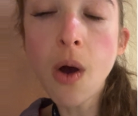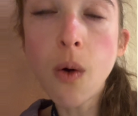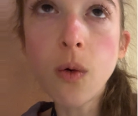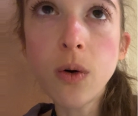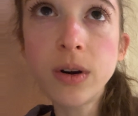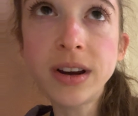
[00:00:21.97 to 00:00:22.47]

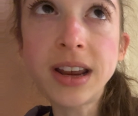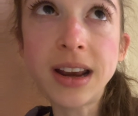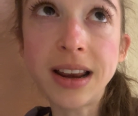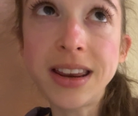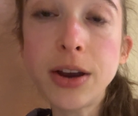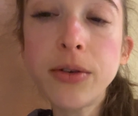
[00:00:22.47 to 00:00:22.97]
or ca
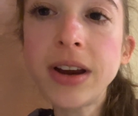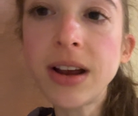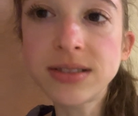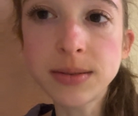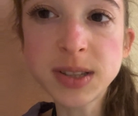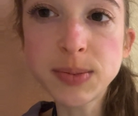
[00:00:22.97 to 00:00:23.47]
carry
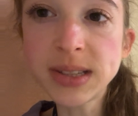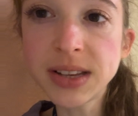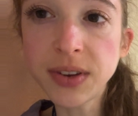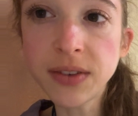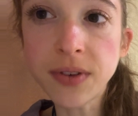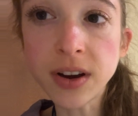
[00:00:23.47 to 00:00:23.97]
out some
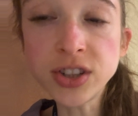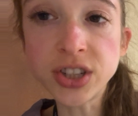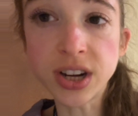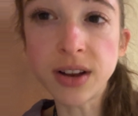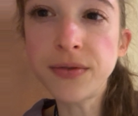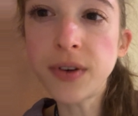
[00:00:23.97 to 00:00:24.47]
specific
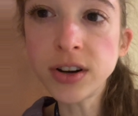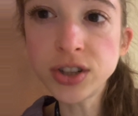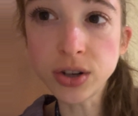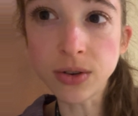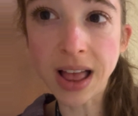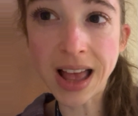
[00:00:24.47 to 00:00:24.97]
function, a
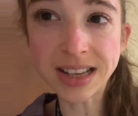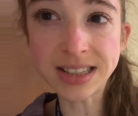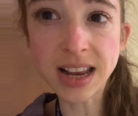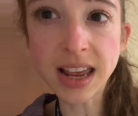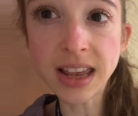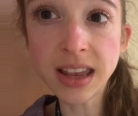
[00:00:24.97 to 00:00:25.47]
functional
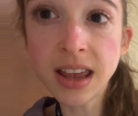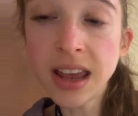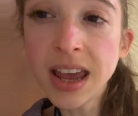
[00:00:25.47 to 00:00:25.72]
assay.